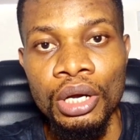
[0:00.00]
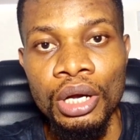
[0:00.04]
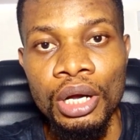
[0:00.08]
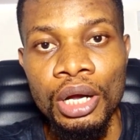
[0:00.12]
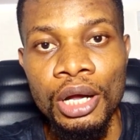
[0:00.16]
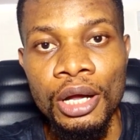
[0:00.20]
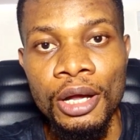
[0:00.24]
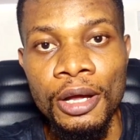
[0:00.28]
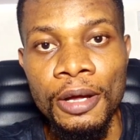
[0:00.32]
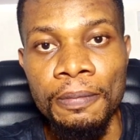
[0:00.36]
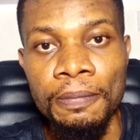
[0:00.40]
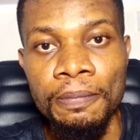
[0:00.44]

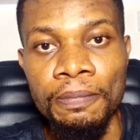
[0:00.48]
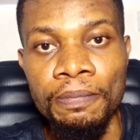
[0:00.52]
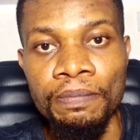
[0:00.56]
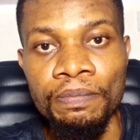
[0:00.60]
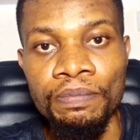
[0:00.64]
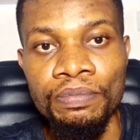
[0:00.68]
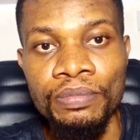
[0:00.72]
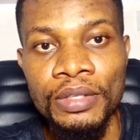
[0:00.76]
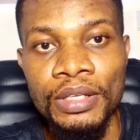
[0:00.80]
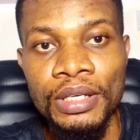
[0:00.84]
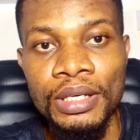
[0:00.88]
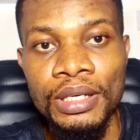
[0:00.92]

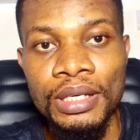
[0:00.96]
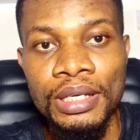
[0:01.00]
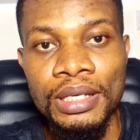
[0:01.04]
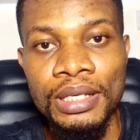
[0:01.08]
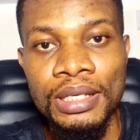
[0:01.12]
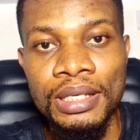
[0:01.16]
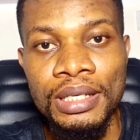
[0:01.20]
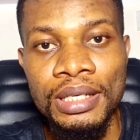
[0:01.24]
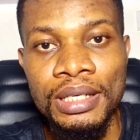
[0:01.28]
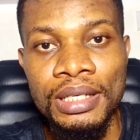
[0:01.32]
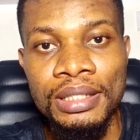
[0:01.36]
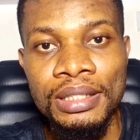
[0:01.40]

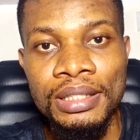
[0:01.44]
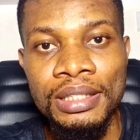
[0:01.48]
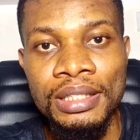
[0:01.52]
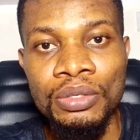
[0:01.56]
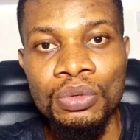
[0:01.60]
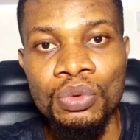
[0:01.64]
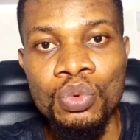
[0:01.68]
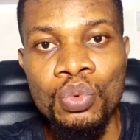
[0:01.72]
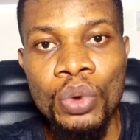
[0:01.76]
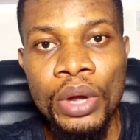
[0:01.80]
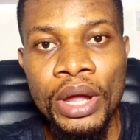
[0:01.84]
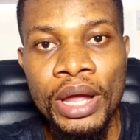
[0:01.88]

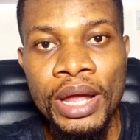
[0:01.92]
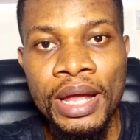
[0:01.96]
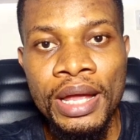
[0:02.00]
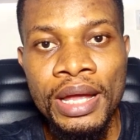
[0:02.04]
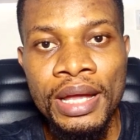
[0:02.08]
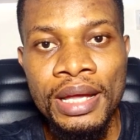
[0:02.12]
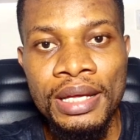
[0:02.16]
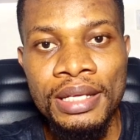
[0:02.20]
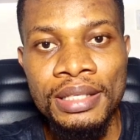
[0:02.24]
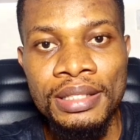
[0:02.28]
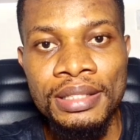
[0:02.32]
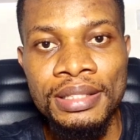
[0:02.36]
the
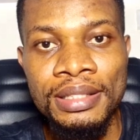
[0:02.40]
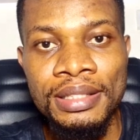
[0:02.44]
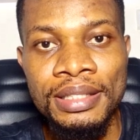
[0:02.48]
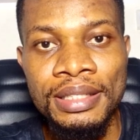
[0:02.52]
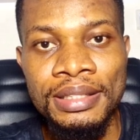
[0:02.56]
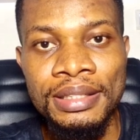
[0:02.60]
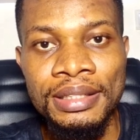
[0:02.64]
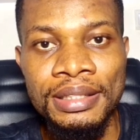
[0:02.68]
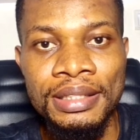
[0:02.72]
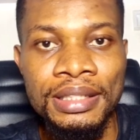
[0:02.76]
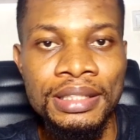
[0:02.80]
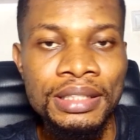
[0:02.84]
way
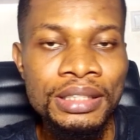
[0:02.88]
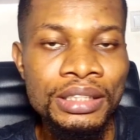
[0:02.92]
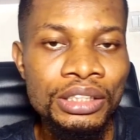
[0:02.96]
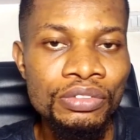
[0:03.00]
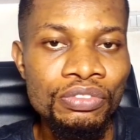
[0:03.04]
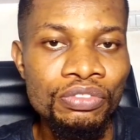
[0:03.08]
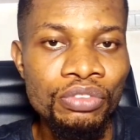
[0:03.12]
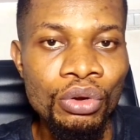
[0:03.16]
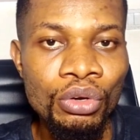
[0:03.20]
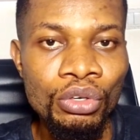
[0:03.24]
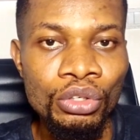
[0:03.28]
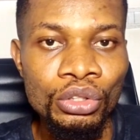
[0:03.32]
these things
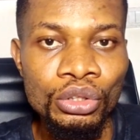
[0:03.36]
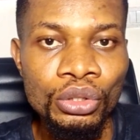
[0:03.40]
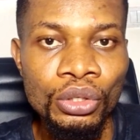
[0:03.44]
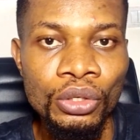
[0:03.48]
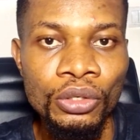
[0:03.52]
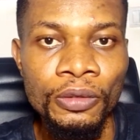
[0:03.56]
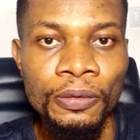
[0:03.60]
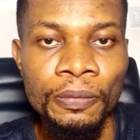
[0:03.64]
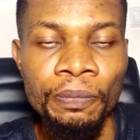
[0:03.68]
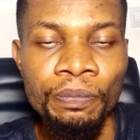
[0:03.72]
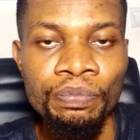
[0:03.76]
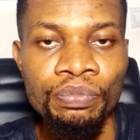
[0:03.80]

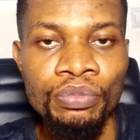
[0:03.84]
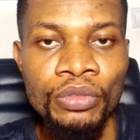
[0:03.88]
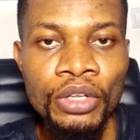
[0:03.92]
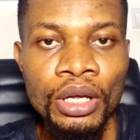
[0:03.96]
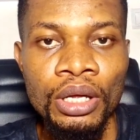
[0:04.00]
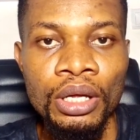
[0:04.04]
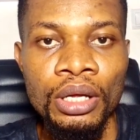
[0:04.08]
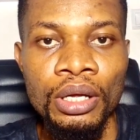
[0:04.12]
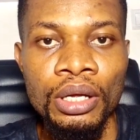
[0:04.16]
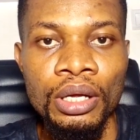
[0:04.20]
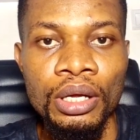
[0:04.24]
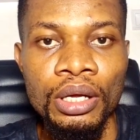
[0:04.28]
function,
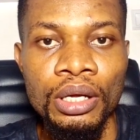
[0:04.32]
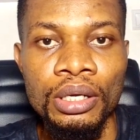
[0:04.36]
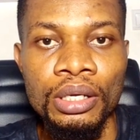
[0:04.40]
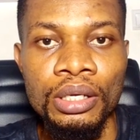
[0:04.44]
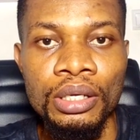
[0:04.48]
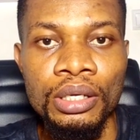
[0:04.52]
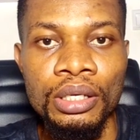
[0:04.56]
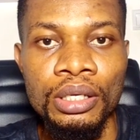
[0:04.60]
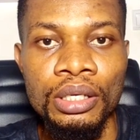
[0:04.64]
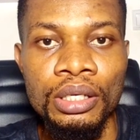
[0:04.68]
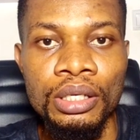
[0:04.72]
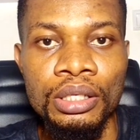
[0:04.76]

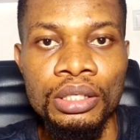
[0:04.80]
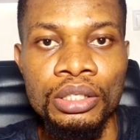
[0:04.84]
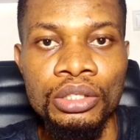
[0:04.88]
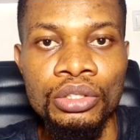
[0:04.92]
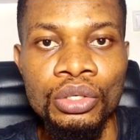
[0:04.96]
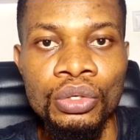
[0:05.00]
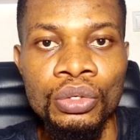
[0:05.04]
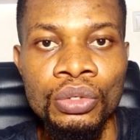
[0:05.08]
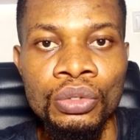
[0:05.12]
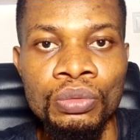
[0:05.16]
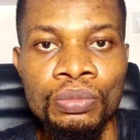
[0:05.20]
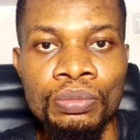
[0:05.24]
you
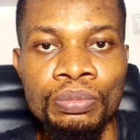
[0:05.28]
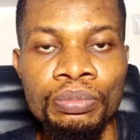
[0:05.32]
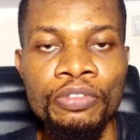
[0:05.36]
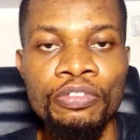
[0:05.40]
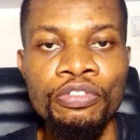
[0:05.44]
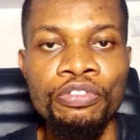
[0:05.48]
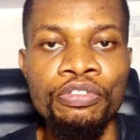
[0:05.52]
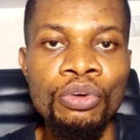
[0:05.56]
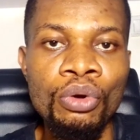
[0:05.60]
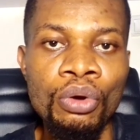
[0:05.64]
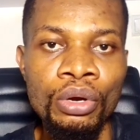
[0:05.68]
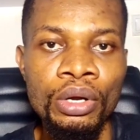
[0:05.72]
know,
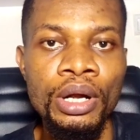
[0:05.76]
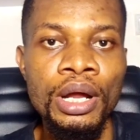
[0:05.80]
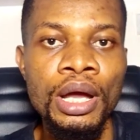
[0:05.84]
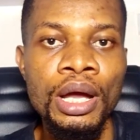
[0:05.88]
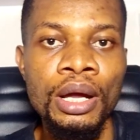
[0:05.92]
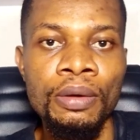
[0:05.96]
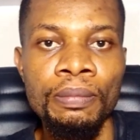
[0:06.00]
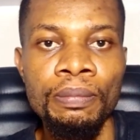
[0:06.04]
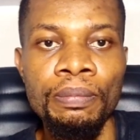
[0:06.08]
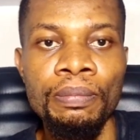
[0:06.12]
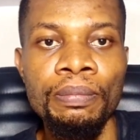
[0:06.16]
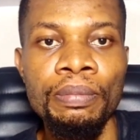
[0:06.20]
before
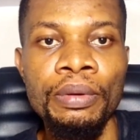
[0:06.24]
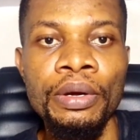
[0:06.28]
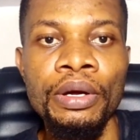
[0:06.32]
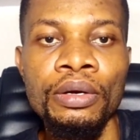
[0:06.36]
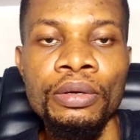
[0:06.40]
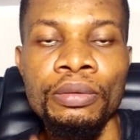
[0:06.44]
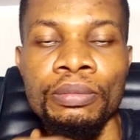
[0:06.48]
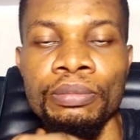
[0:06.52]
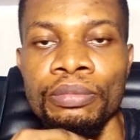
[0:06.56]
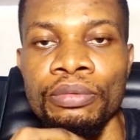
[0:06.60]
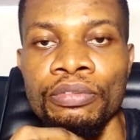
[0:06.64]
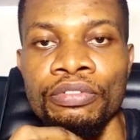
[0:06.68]
now,
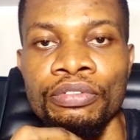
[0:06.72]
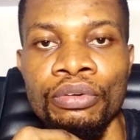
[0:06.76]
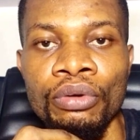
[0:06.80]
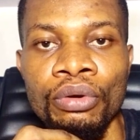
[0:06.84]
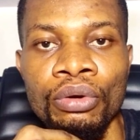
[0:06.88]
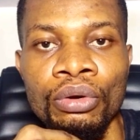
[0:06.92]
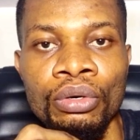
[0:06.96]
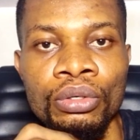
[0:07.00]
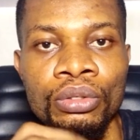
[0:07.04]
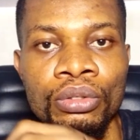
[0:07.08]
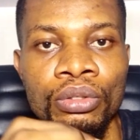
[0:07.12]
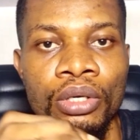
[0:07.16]
prior
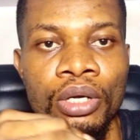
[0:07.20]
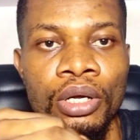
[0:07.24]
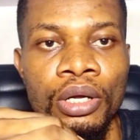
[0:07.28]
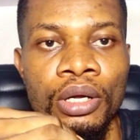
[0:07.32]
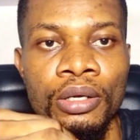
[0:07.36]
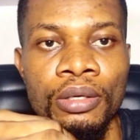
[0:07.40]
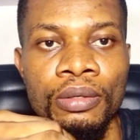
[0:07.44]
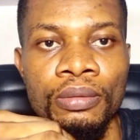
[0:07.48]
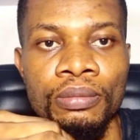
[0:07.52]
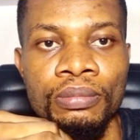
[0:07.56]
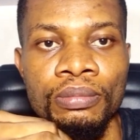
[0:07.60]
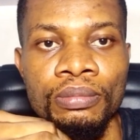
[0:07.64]
before
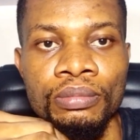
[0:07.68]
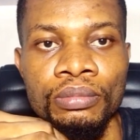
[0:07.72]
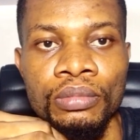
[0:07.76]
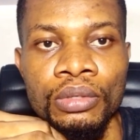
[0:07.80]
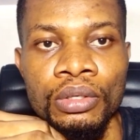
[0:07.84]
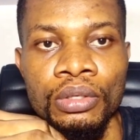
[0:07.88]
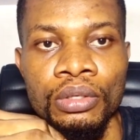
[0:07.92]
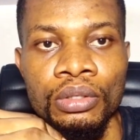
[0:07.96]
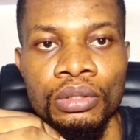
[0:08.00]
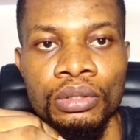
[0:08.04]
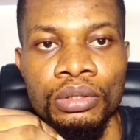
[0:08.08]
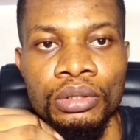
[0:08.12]

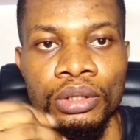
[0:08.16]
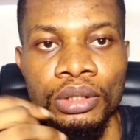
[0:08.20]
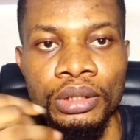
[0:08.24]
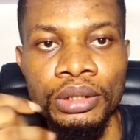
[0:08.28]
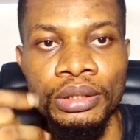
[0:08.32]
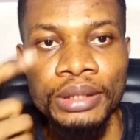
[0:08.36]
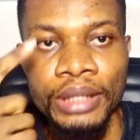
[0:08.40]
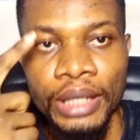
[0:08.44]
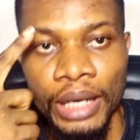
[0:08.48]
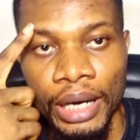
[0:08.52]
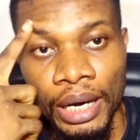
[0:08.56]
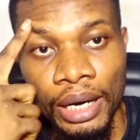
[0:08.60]

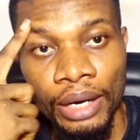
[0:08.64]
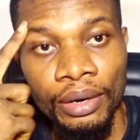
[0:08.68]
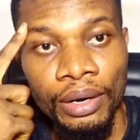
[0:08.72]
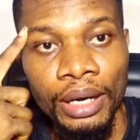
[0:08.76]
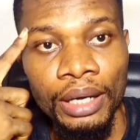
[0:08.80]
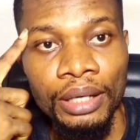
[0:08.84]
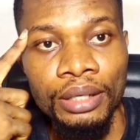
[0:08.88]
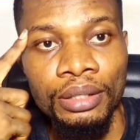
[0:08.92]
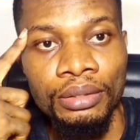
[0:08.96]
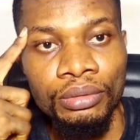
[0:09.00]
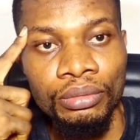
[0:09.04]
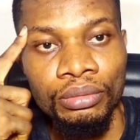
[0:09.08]
this
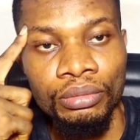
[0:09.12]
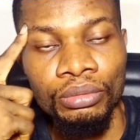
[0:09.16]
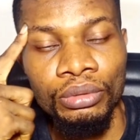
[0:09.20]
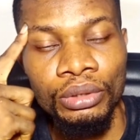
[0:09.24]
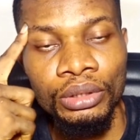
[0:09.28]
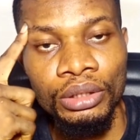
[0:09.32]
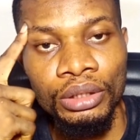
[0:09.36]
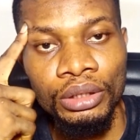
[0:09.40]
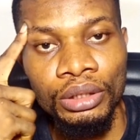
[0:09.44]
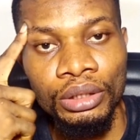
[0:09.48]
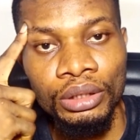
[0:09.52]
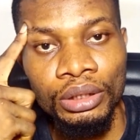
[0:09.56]
era,
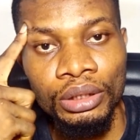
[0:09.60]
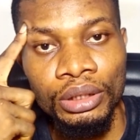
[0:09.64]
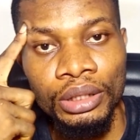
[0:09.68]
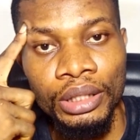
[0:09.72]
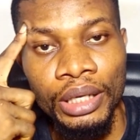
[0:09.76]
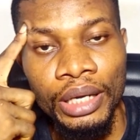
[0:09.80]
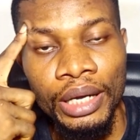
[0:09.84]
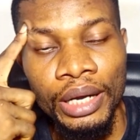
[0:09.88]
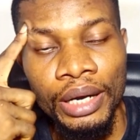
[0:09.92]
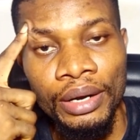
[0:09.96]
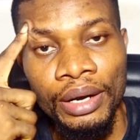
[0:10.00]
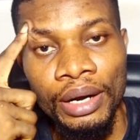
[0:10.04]
which
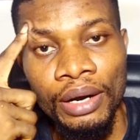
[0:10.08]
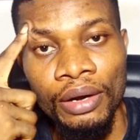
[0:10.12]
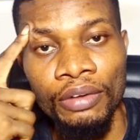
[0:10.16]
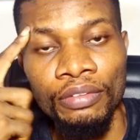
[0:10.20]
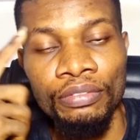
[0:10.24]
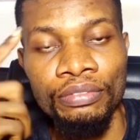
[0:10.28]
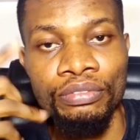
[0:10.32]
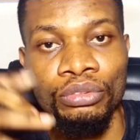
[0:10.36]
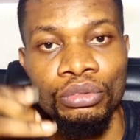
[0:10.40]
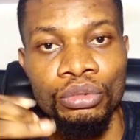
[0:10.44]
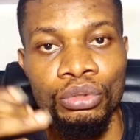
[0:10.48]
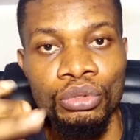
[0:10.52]
the era
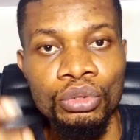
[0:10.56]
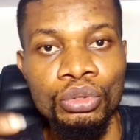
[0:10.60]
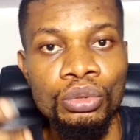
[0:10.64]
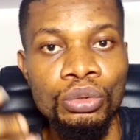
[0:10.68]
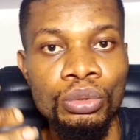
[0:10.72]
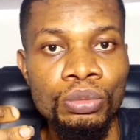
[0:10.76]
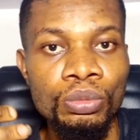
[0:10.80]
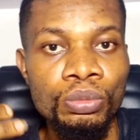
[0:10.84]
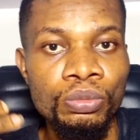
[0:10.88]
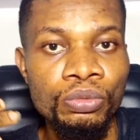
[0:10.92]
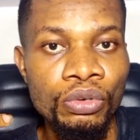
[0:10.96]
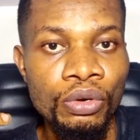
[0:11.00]
of
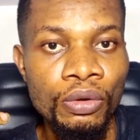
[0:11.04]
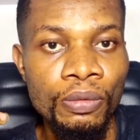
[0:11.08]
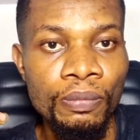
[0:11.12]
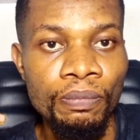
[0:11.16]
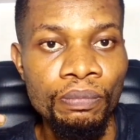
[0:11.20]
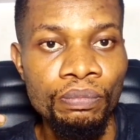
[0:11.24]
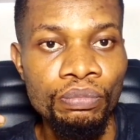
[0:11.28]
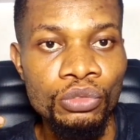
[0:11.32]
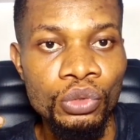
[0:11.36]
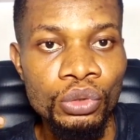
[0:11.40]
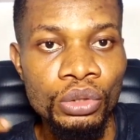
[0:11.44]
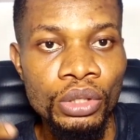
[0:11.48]
YouTube from
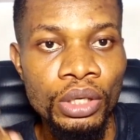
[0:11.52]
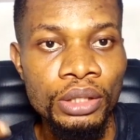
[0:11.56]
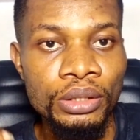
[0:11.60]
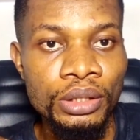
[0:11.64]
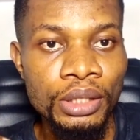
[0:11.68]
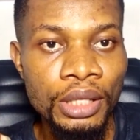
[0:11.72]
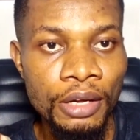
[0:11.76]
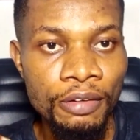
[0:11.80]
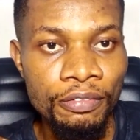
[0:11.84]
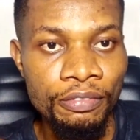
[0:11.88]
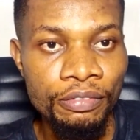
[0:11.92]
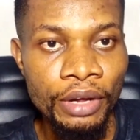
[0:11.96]

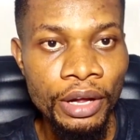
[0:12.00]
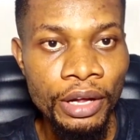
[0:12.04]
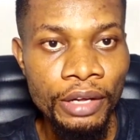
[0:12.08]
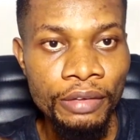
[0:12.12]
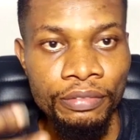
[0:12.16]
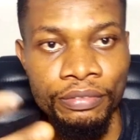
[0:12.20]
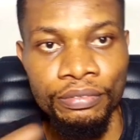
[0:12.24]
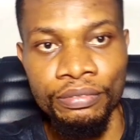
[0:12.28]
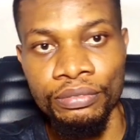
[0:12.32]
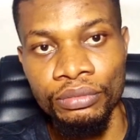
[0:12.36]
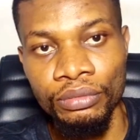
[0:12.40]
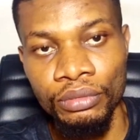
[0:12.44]

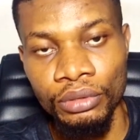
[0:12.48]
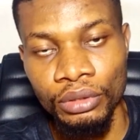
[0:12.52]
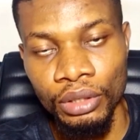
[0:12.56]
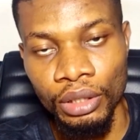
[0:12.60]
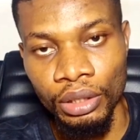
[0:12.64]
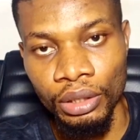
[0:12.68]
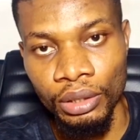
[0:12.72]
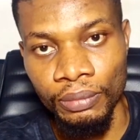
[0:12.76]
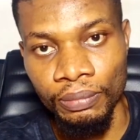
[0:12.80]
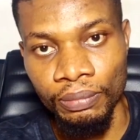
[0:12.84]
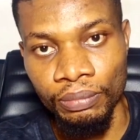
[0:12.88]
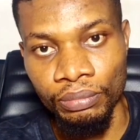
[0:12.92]
2005
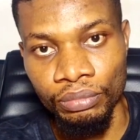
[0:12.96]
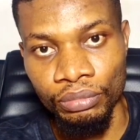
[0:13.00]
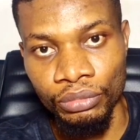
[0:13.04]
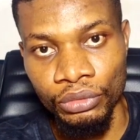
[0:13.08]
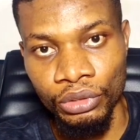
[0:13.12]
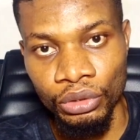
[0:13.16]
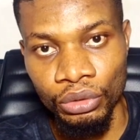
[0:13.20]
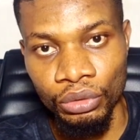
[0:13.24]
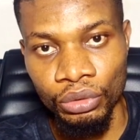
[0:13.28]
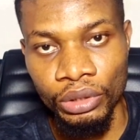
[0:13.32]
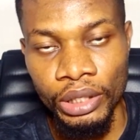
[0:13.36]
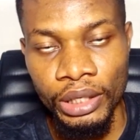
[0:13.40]

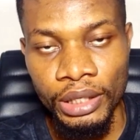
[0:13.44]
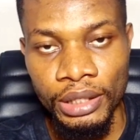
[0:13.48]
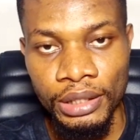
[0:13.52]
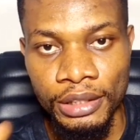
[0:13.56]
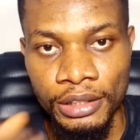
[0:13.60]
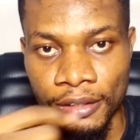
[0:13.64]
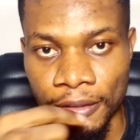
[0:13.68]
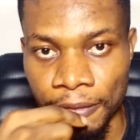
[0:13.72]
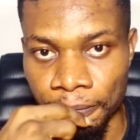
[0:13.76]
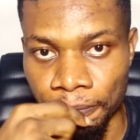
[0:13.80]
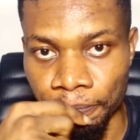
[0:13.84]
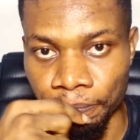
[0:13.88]
till
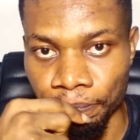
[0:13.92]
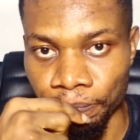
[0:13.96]
date,